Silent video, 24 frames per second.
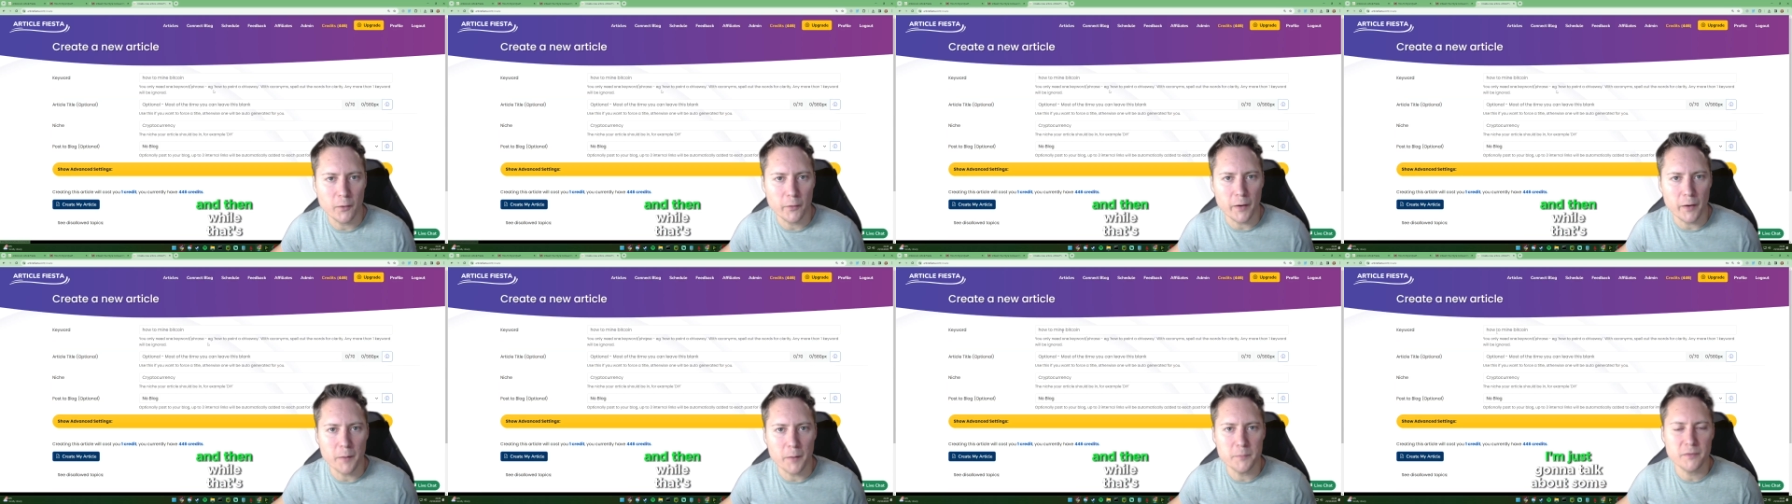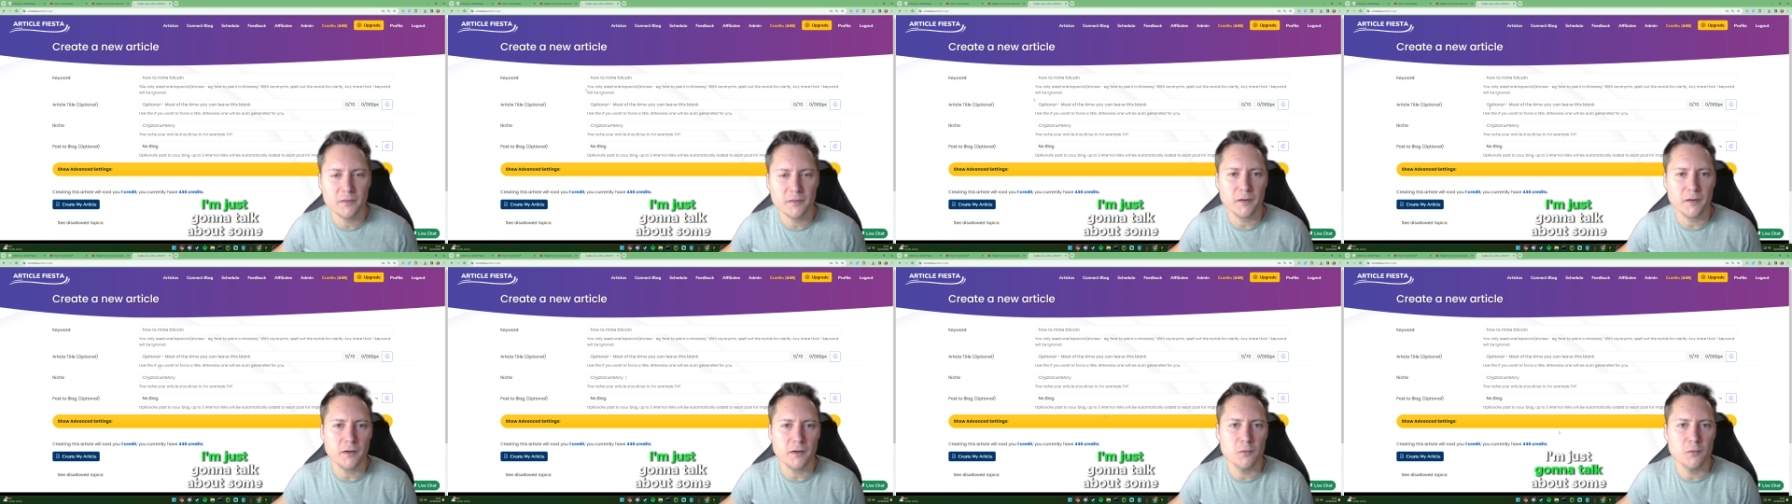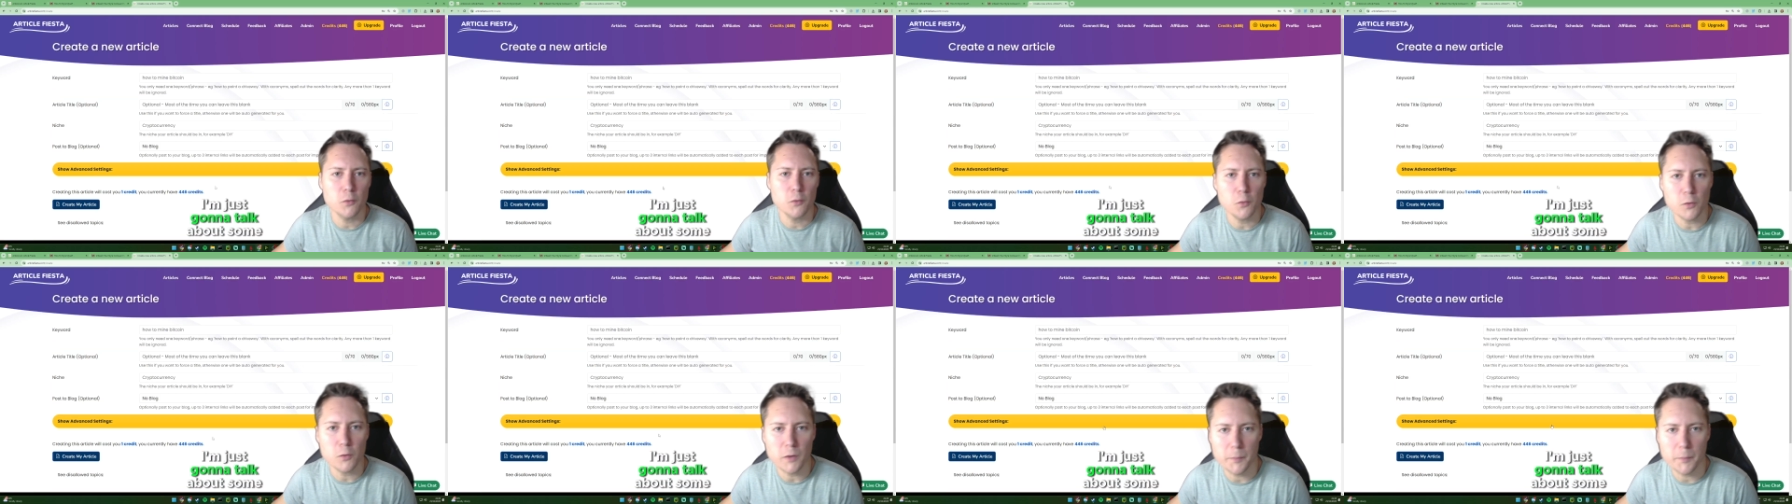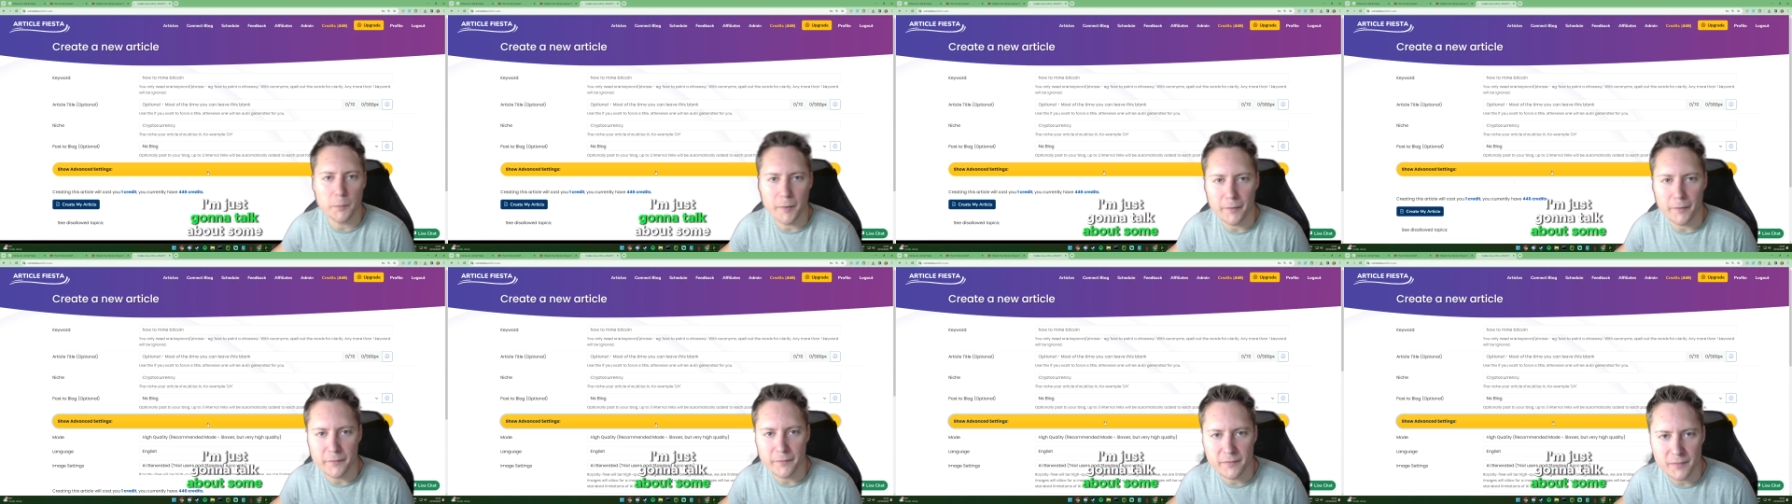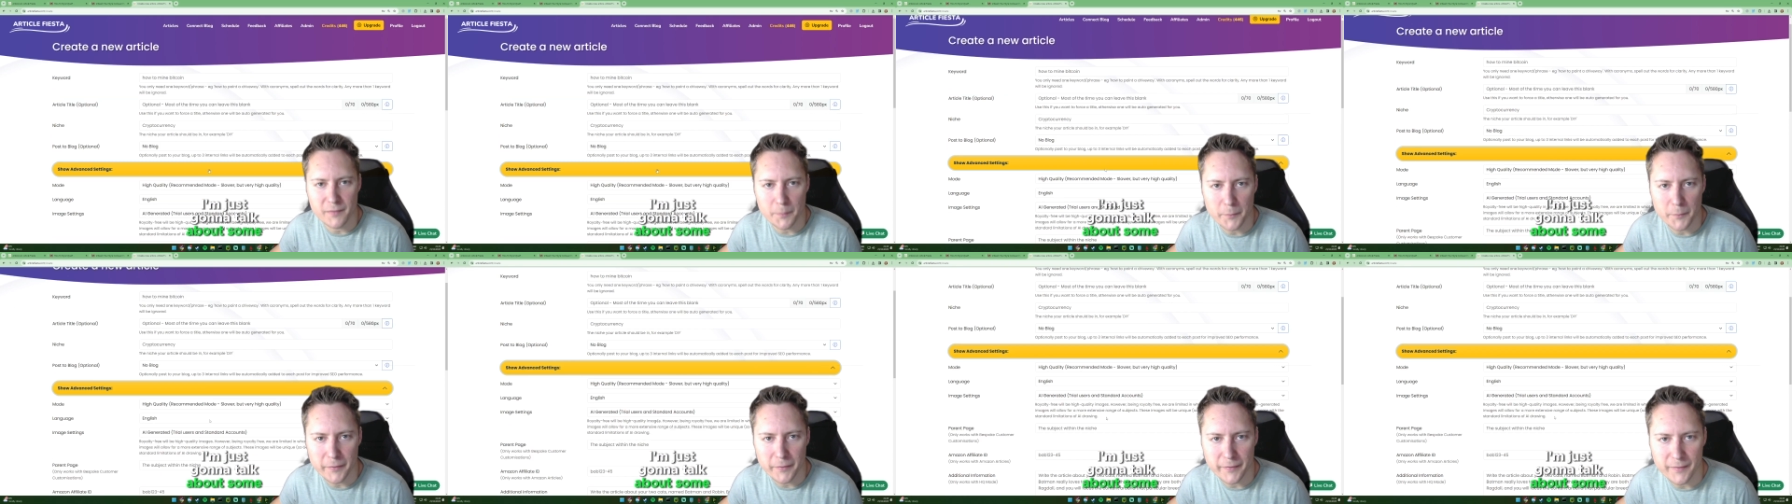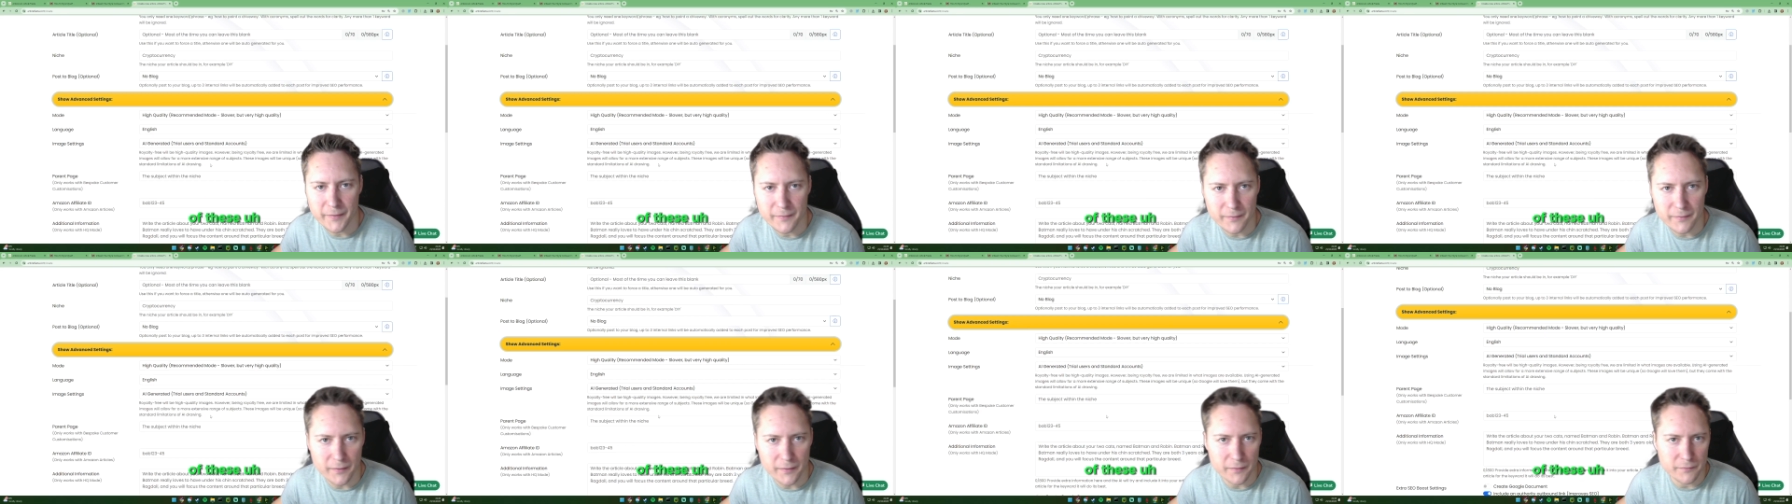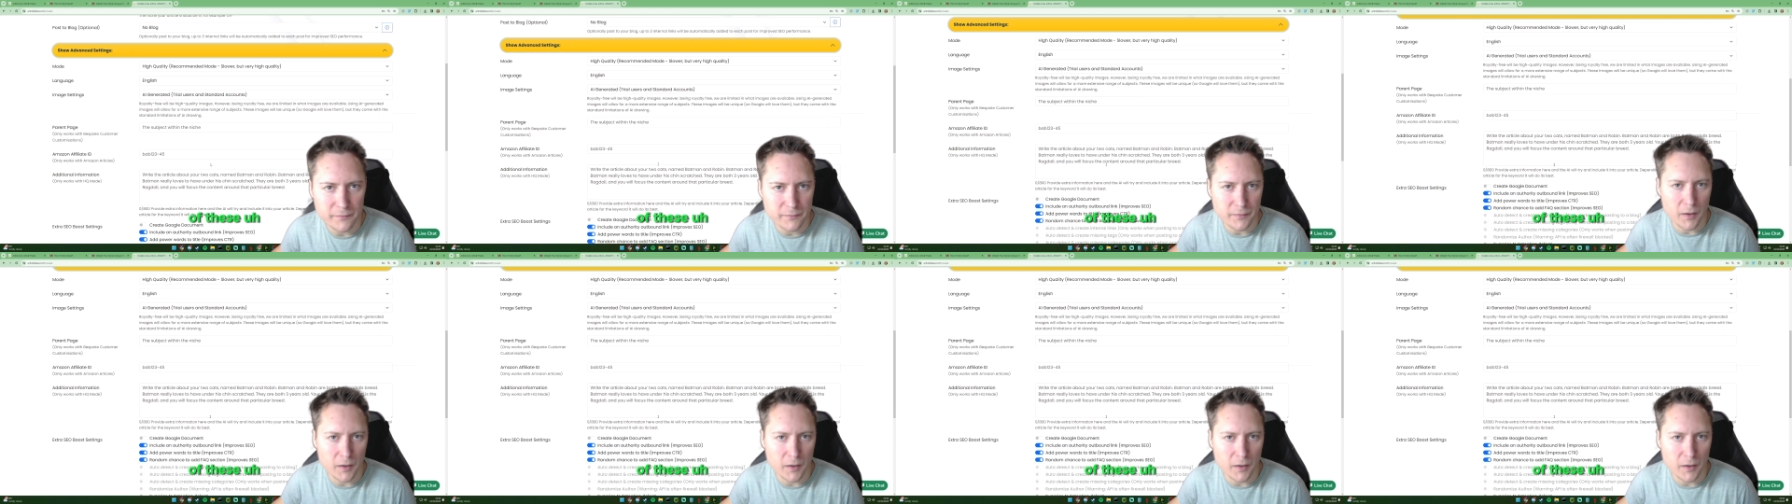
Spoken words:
on, I'm just going to talk about some of these